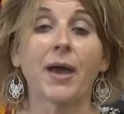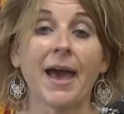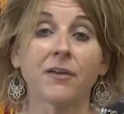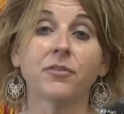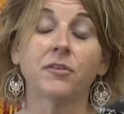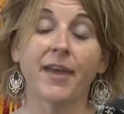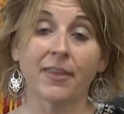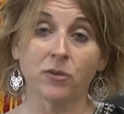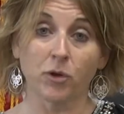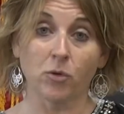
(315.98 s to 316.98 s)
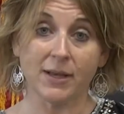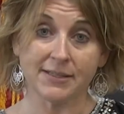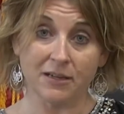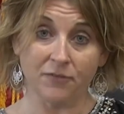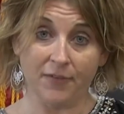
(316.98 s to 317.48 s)
you have the valid
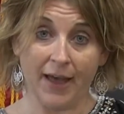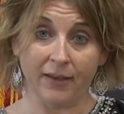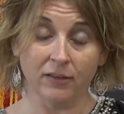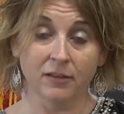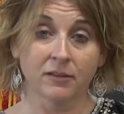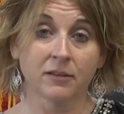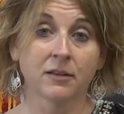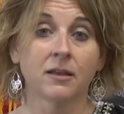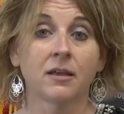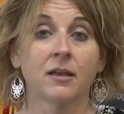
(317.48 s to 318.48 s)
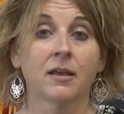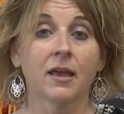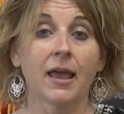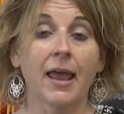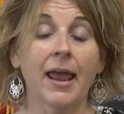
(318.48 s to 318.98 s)
request on file,
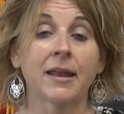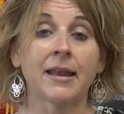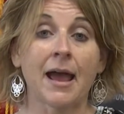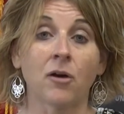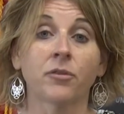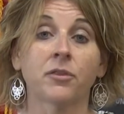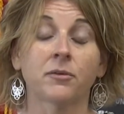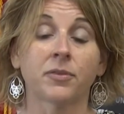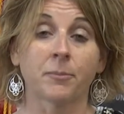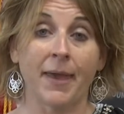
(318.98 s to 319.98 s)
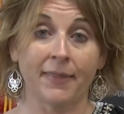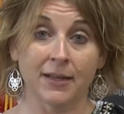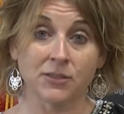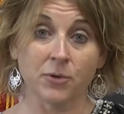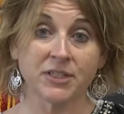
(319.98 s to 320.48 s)
and now the ballot
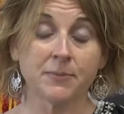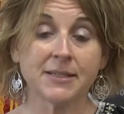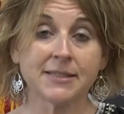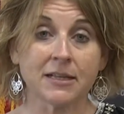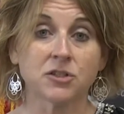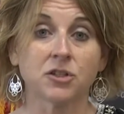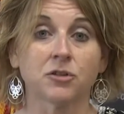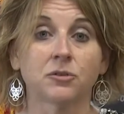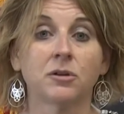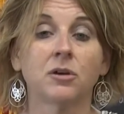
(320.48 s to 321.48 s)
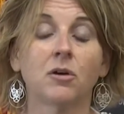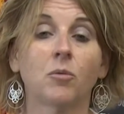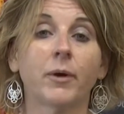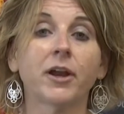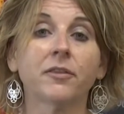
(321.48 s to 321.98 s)
is going to be sent to you,
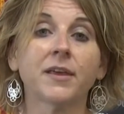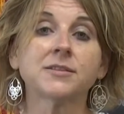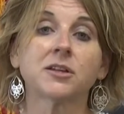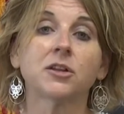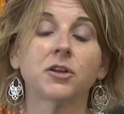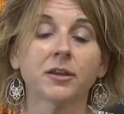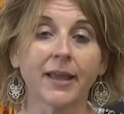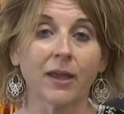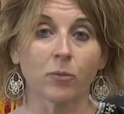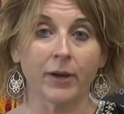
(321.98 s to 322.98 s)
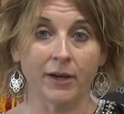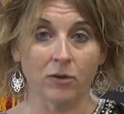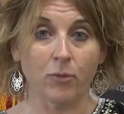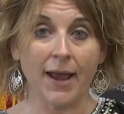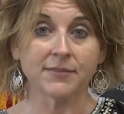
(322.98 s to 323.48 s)
what are things going to look like when it
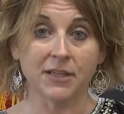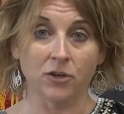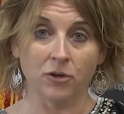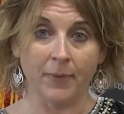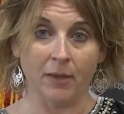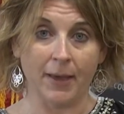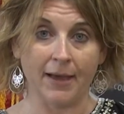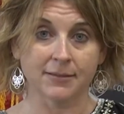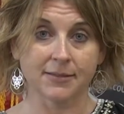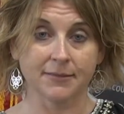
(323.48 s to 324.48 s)
arrives in your mailbox?